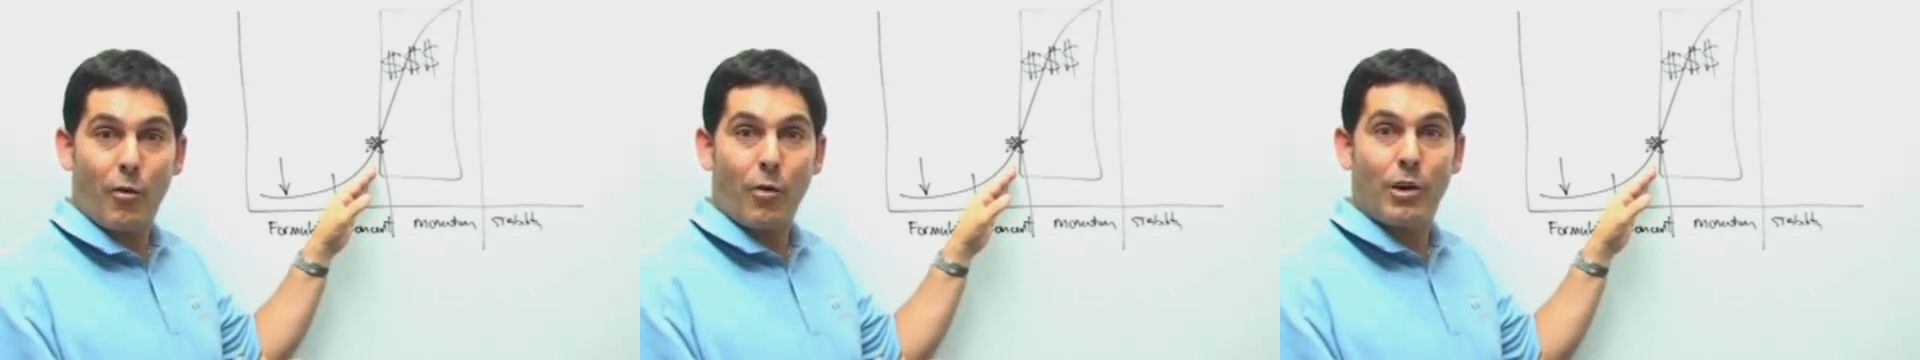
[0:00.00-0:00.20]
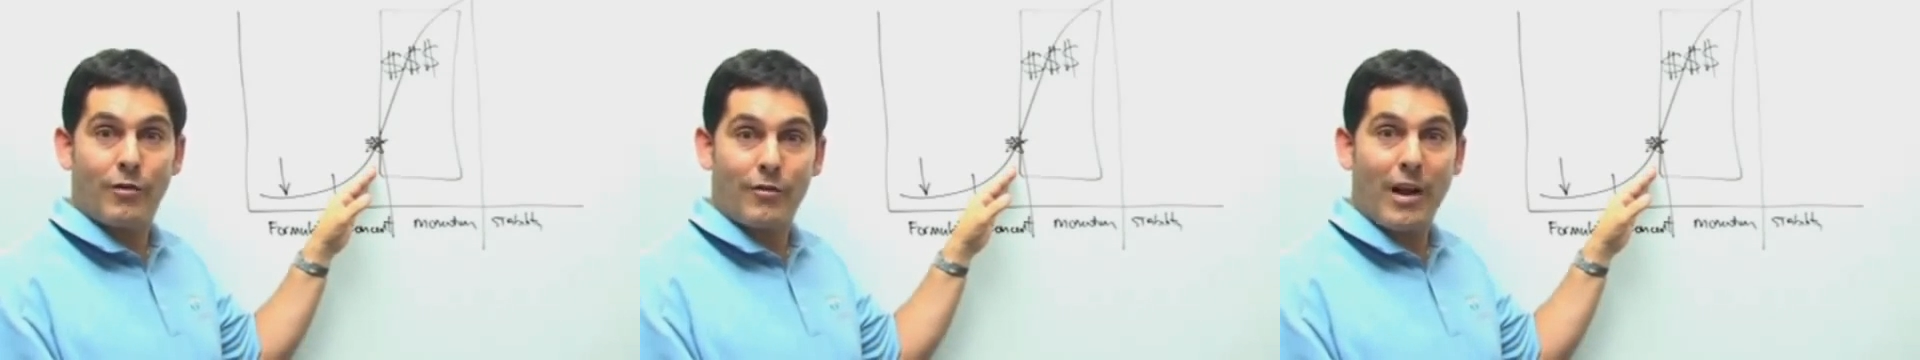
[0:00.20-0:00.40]

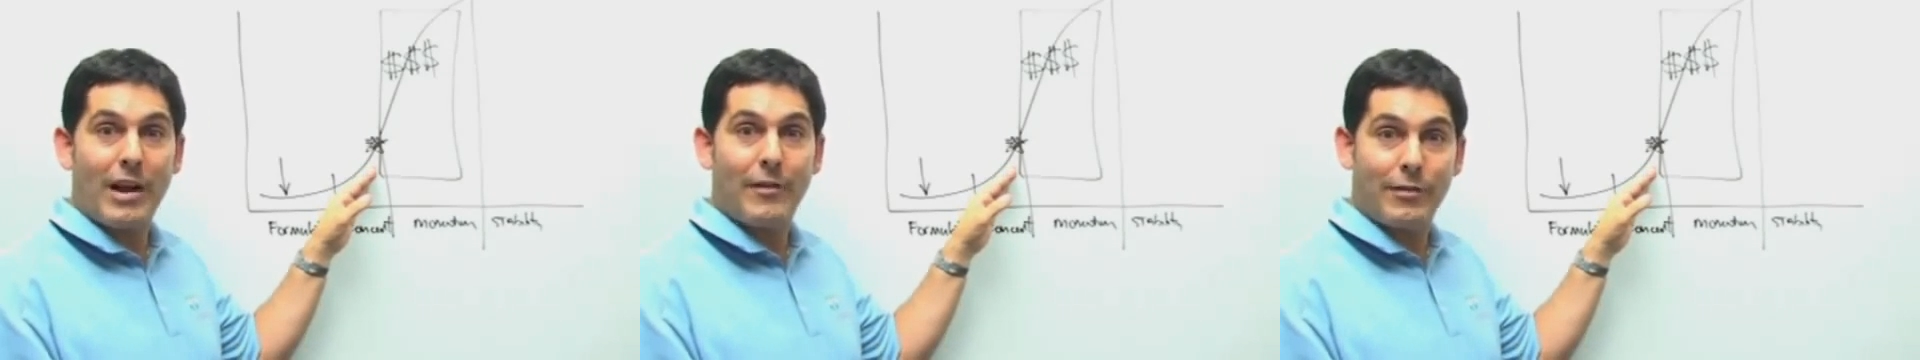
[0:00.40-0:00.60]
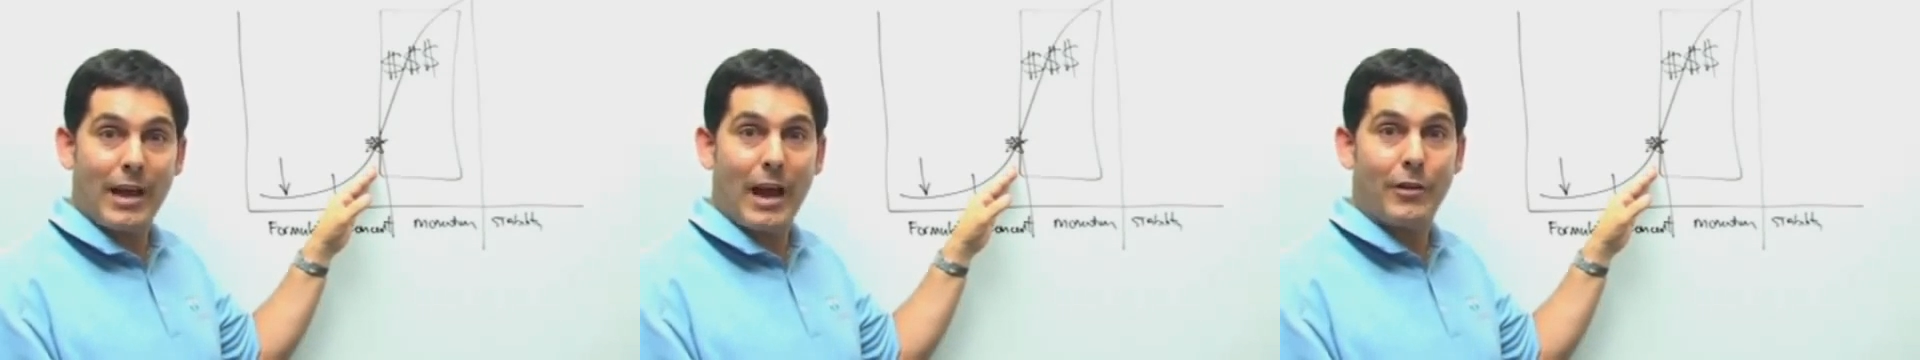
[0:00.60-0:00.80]
$4,000 to
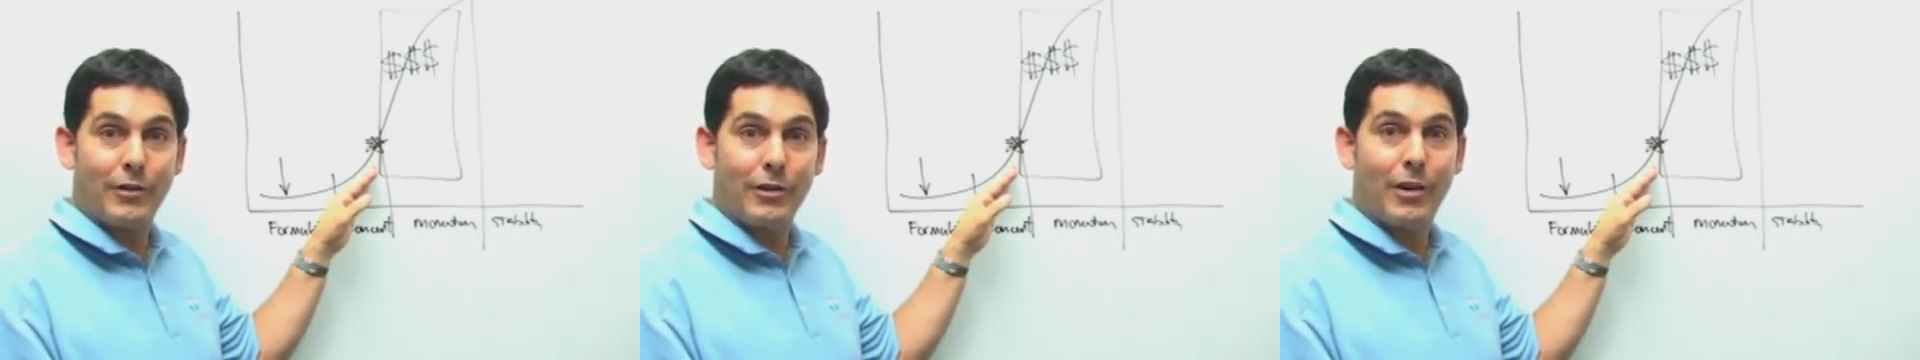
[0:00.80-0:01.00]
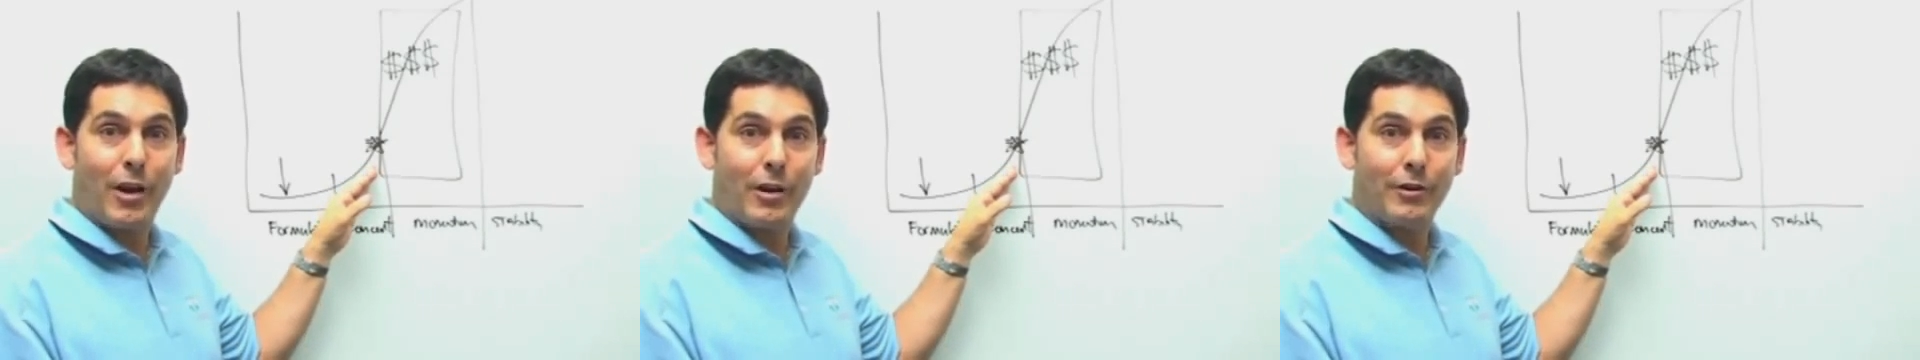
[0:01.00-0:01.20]

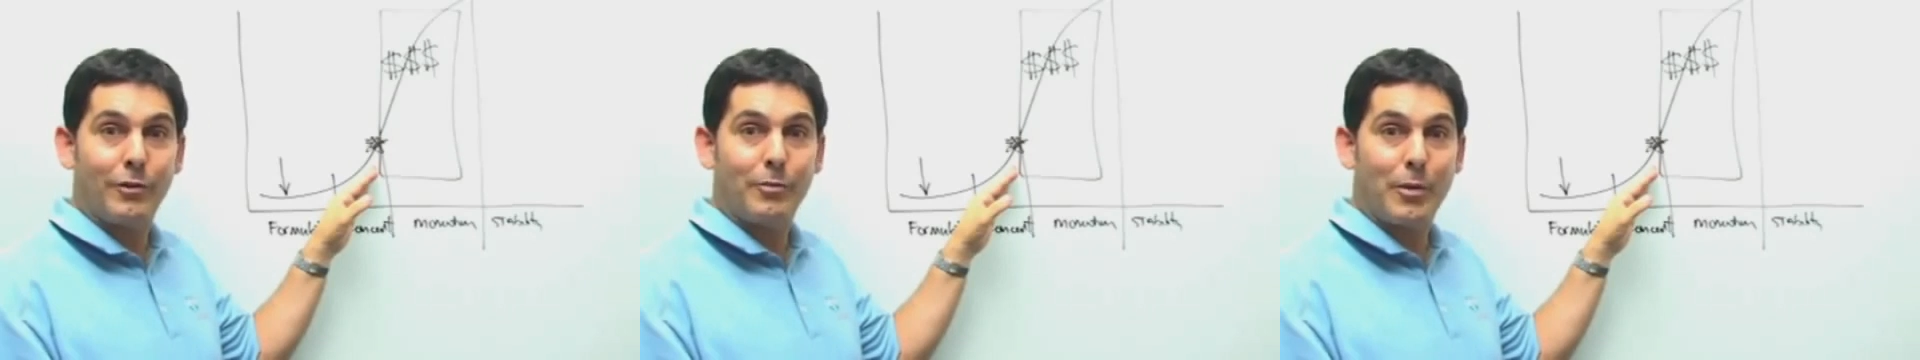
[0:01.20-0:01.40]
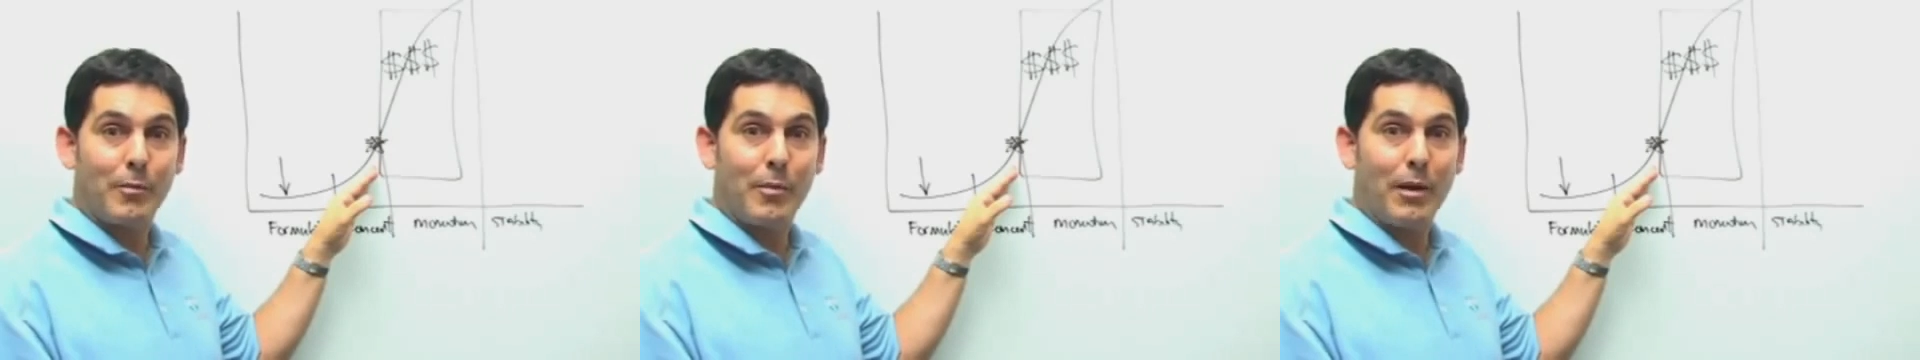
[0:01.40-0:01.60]

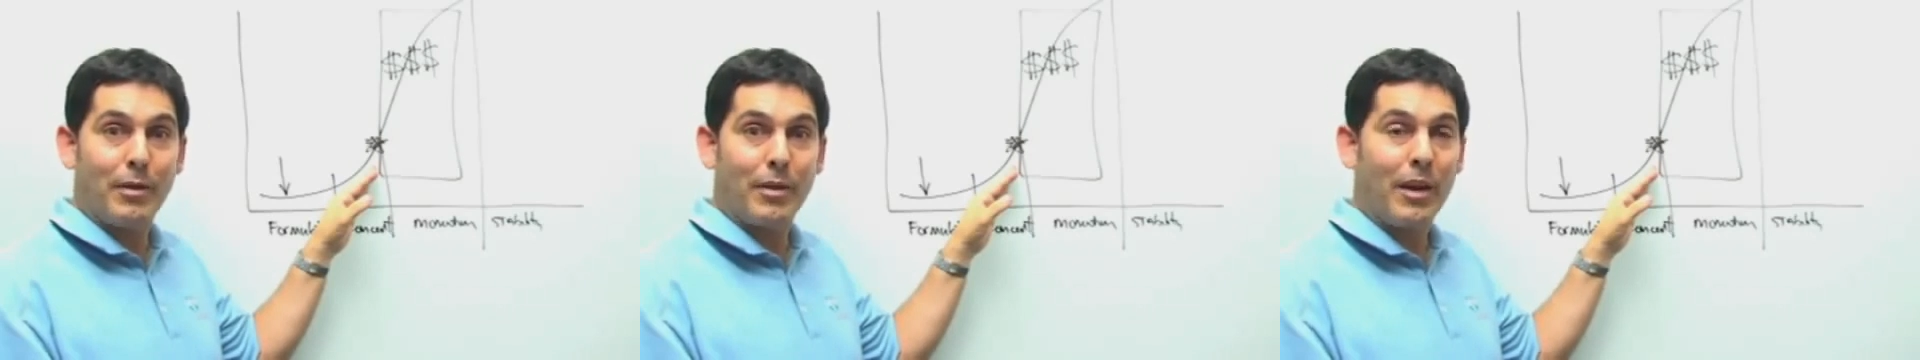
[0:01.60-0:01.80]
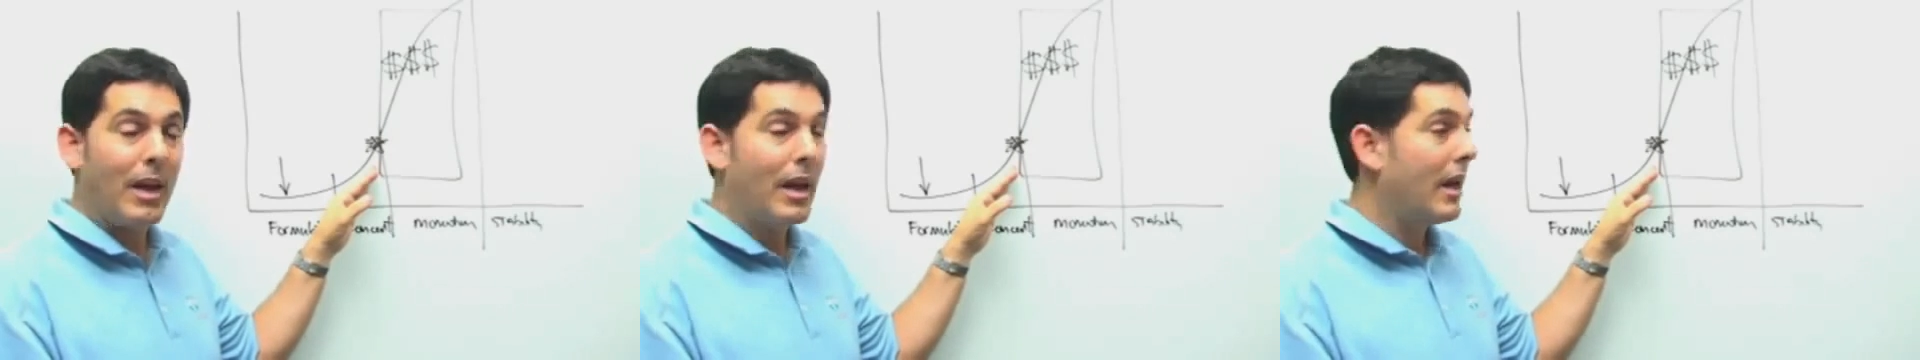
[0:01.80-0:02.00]
$5,000 per month,